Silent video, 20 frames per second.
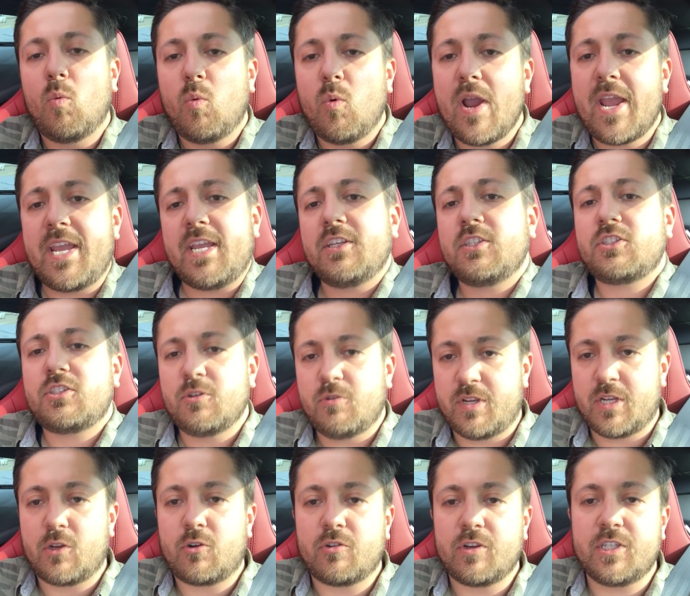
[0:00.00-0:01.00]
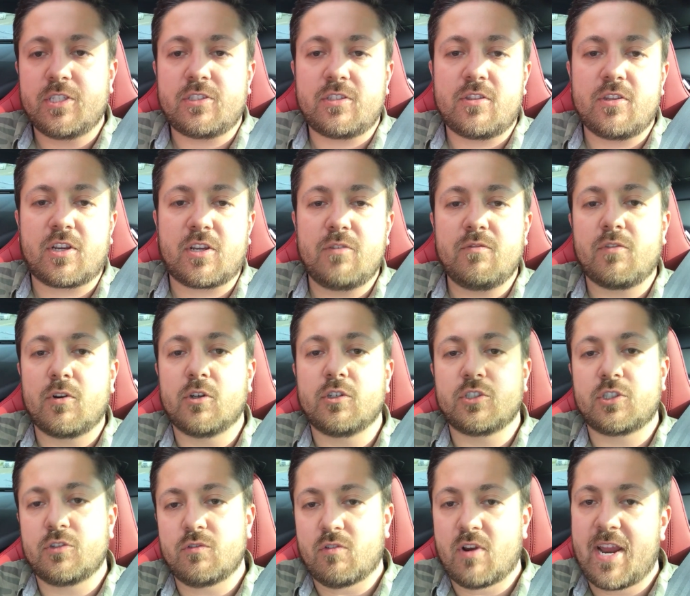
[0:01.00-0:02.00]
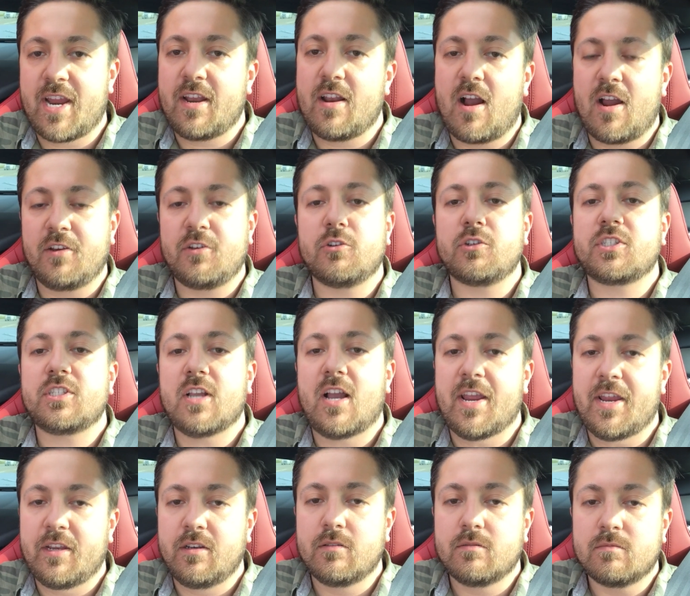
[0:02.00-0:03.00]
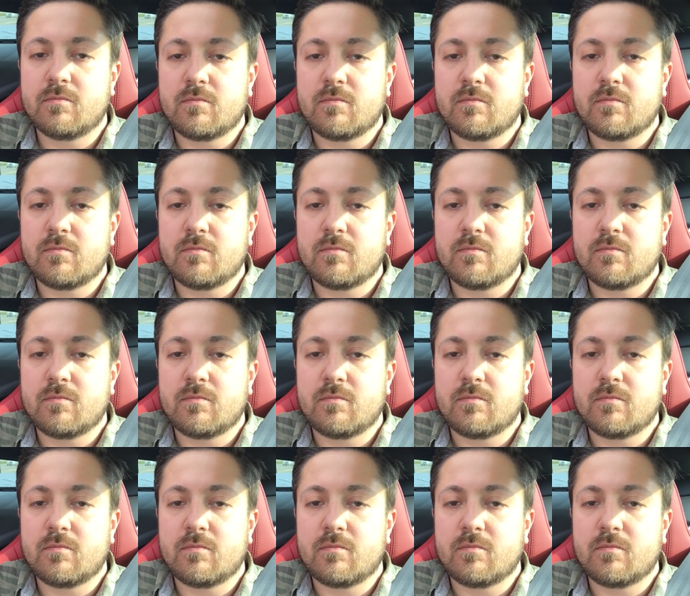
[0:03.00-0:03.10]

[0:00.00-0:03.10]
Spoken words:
ways to increase the conversion rate on your site